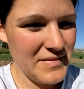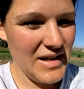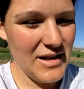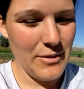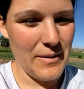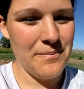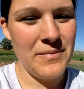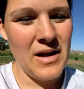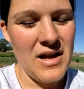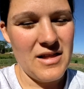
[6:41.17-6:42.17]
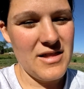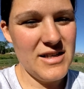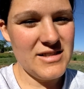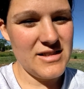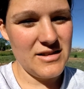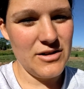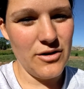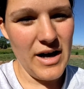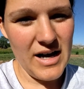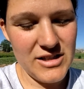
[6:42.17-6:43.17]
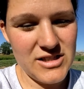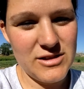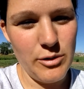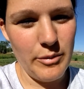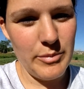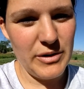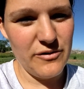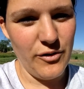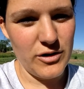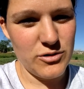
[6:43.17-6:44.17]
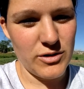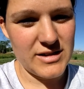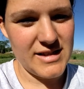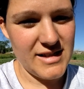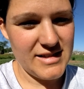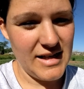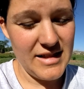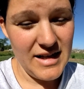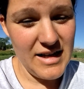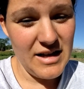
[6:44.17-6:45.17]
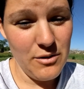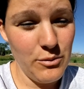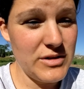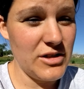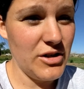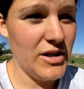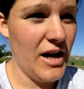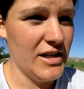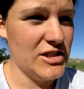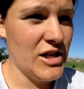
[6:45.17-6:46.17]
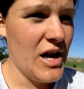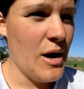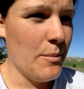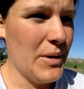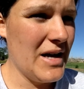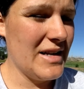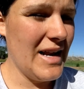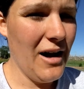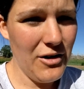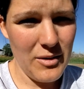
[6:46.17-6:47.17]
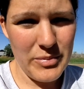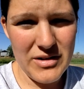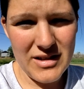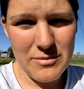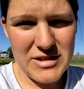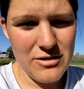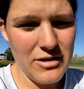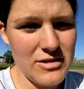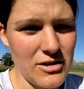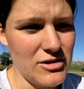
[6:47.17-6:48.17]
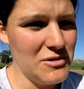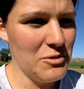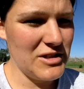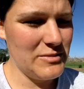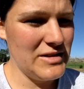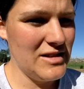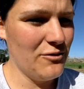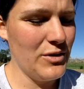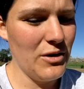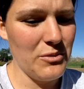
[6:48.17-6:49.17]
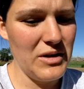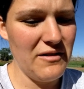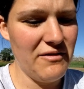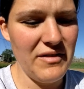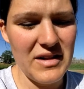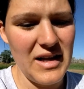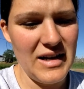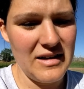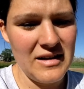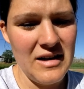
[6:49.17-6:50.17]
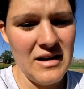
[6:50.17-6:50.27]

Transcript: anyway, this little hutch is what we built for our tortoises, and it was a good hutch. But now that building materials are super expensive, we don't really feel like.